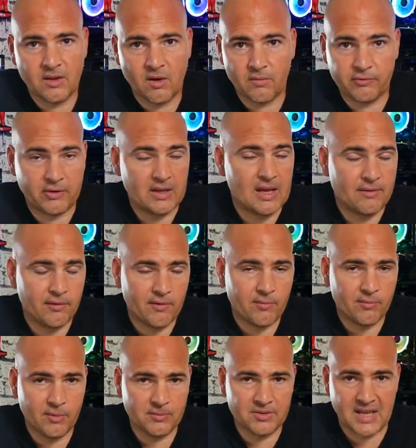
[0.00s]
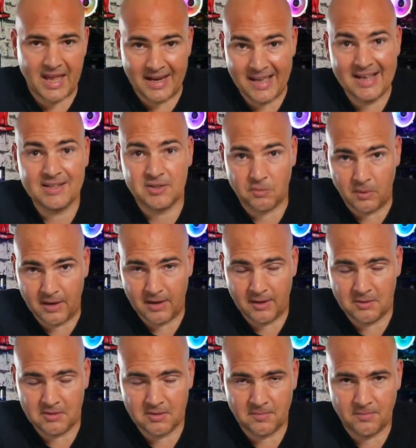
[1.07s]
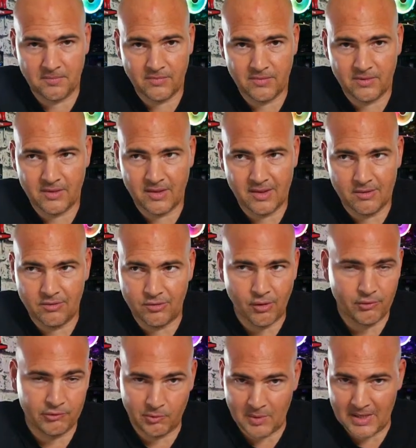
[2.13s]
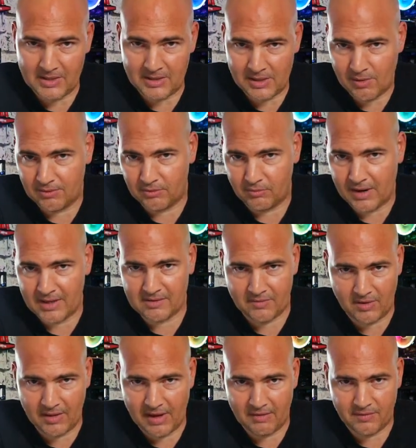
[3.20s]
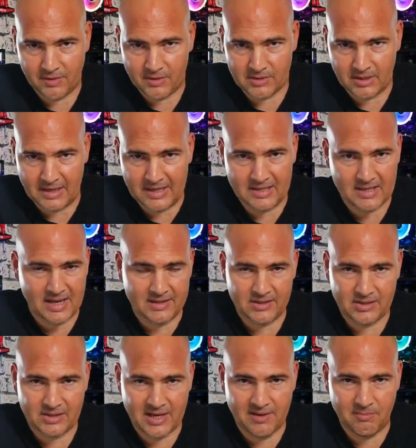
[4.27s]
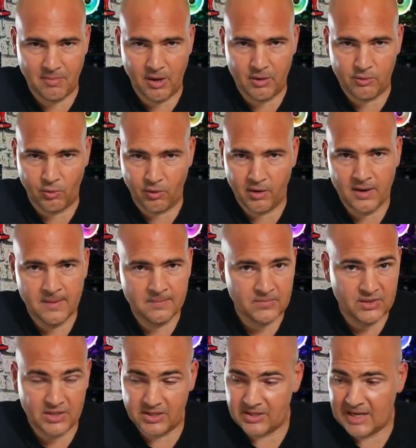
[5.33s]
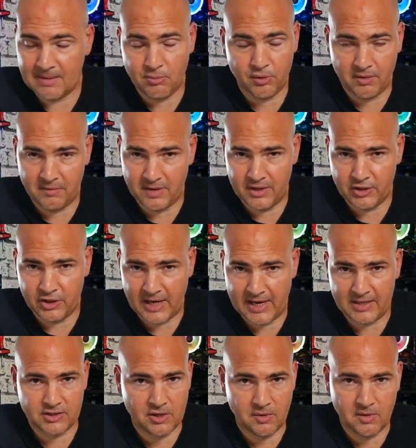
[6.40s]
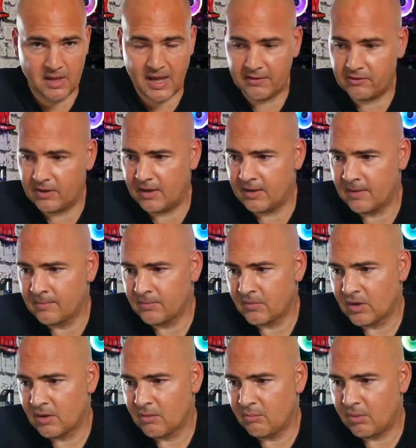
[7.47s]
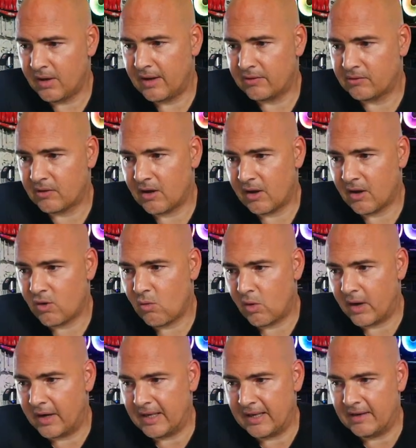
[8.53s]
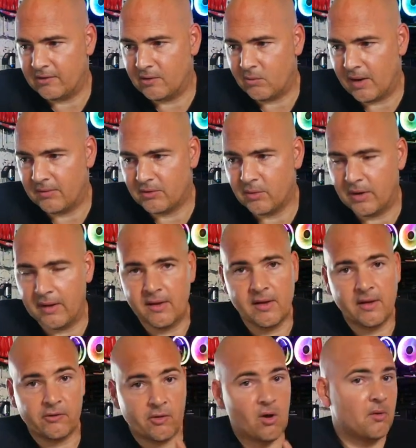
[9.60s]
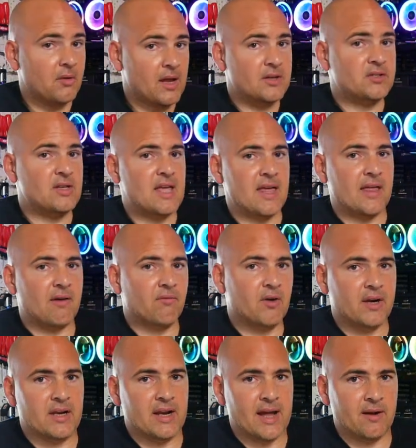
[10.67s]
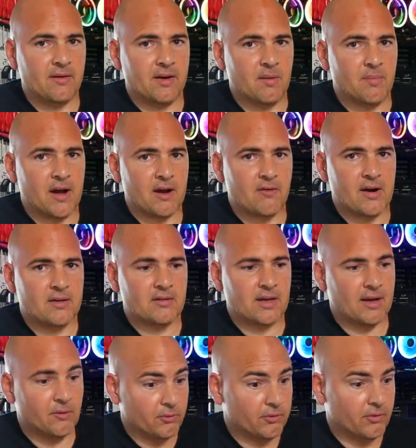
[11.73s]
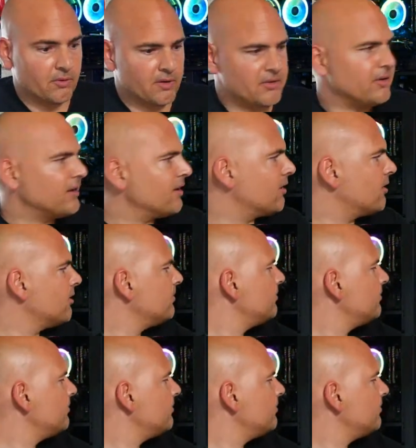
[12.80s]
Obviously, if you're having problems getting into Windows, not so easy. You have to rectify that first, at least get into safe mode or disable your VGA so you can get in. But it's quite an easy way of doing it. So I'm going to actually get that running now in the background, and also I'm going to take